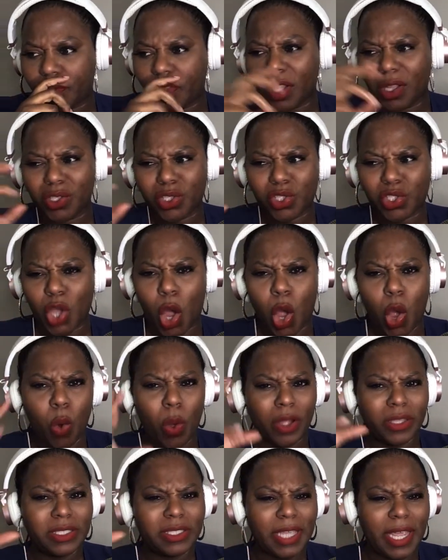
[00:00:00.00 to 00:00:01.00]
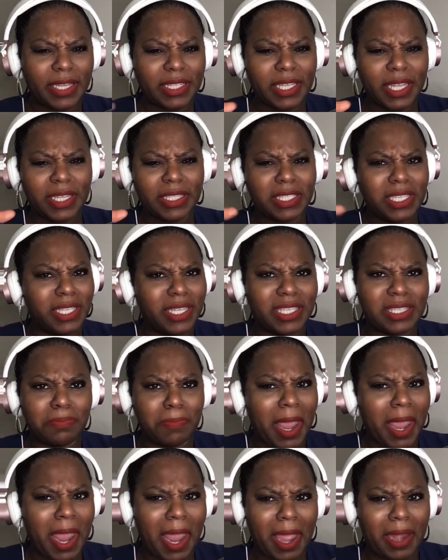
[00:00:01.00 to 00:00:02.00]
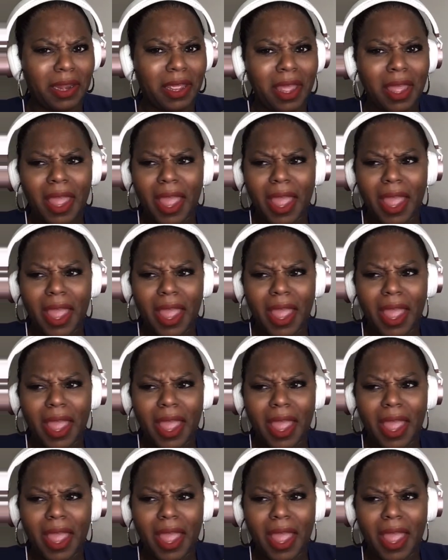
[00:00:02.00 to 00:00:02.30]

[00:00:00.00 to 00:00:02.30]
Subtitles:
so addicted to this man